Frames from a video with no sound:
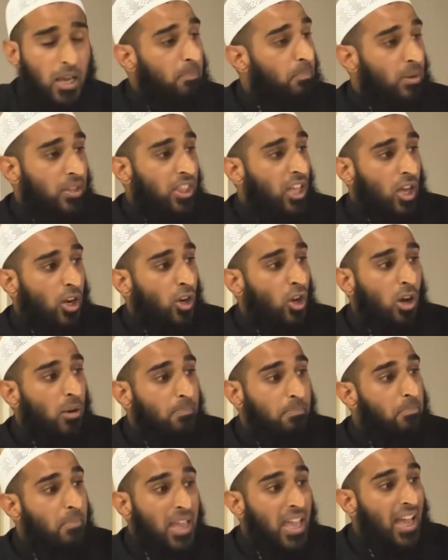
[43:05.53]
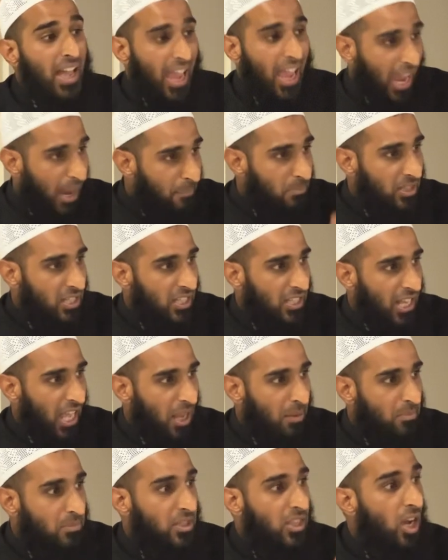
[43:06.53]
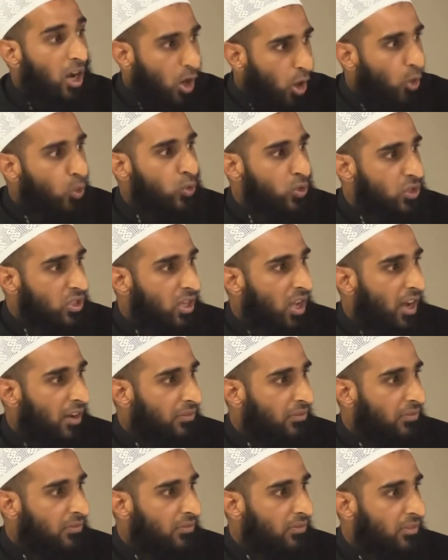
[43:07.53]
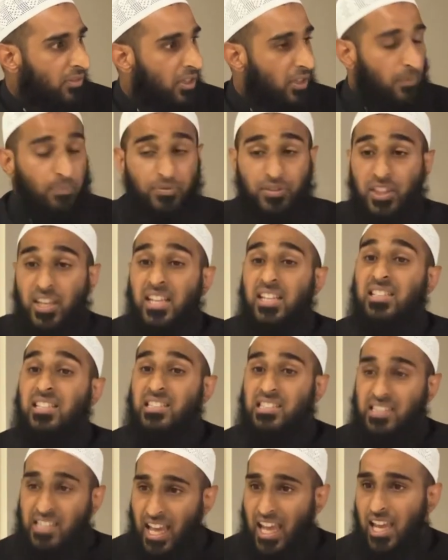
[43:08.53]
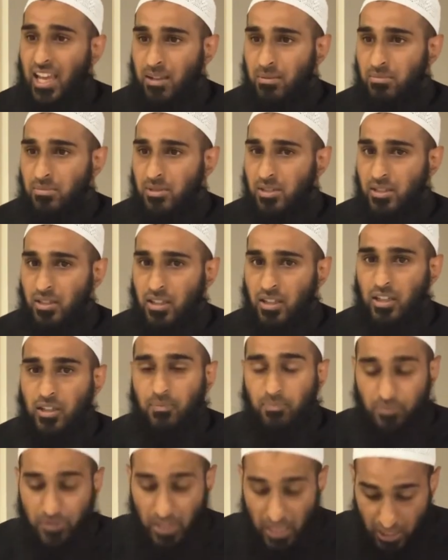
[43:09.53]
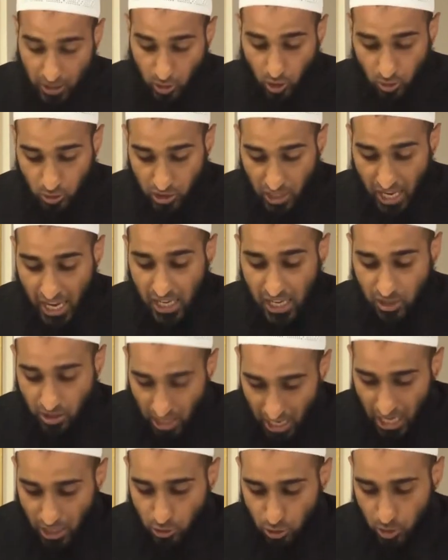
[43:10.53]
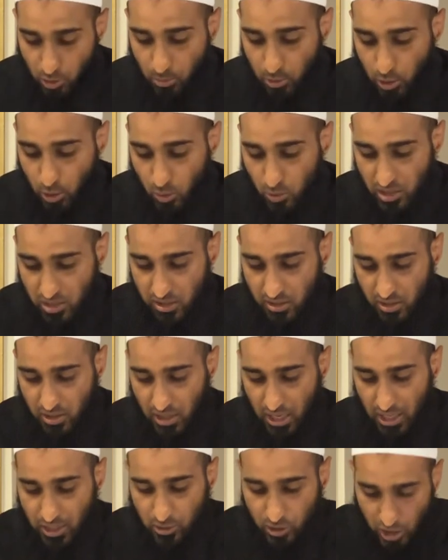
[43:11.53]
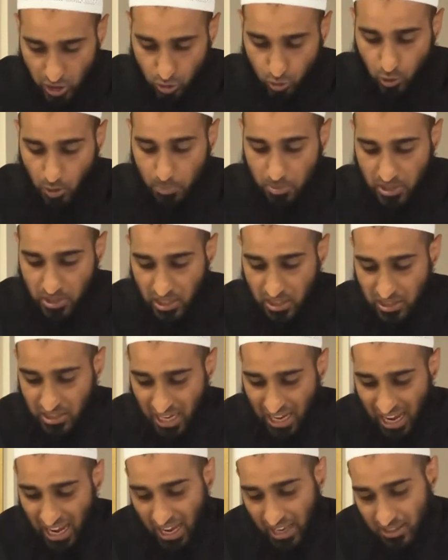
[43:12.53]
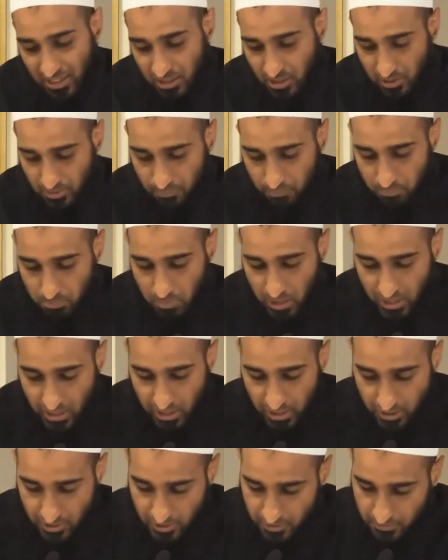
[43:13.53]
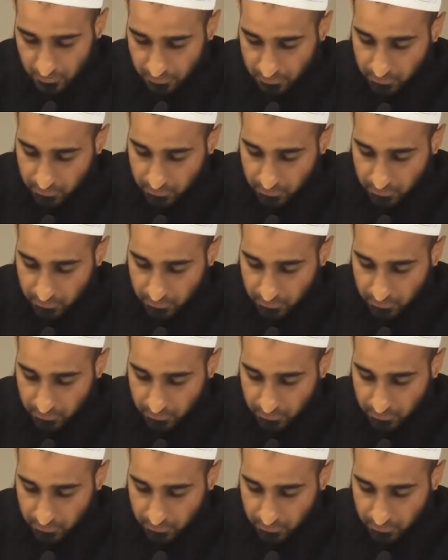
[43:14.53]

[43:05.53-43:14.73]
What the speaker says: But they are not mere empty names, they are awsaf. These names, they contain attributes, descriptions and meanings.